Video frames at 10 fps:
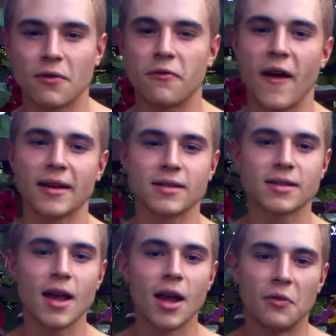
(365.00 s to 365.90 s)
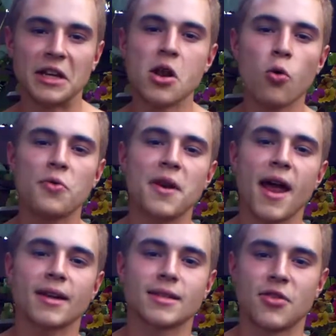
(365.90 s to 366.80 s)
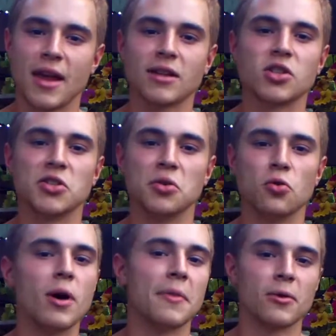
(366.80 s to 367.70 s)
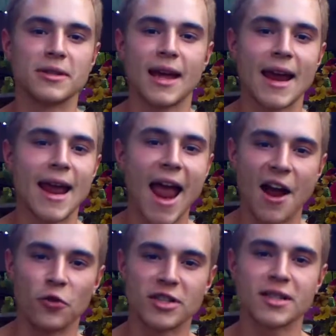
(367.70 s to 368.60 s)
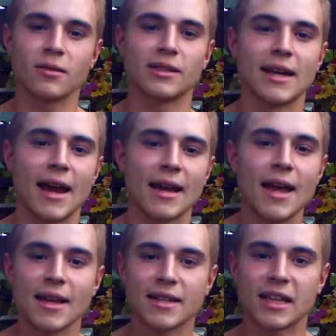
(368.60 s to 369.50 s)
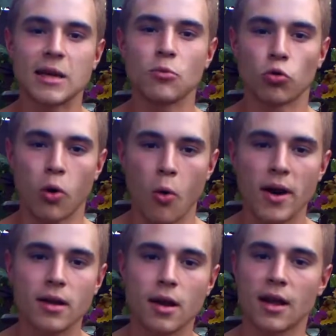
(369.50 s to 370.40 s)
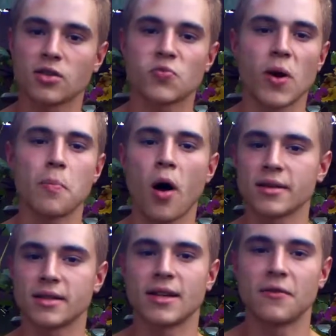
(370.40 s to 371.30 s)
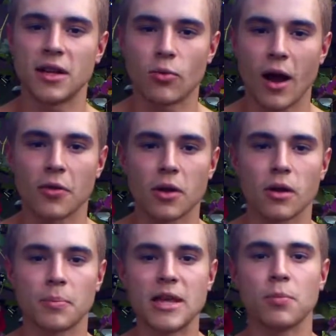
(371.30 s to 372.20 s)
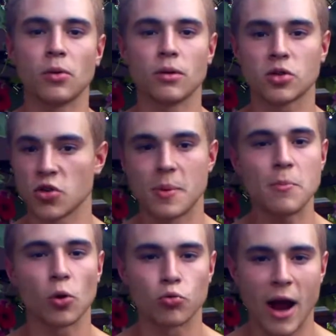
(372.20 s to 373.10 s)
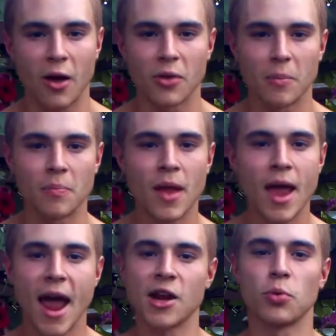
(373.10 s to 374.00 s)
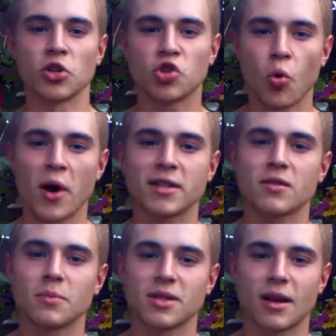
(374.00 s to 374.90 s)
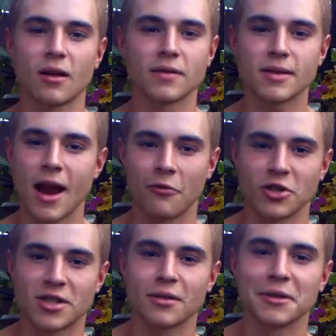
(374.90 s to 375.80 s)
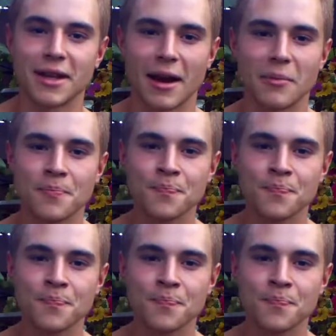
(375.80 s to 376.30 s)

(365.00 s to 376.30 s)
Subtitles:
of events. They know the next thing to do in their day, every single day, to keep growing and spread positivity around to the people around them, and to bring joy to themselves every single day.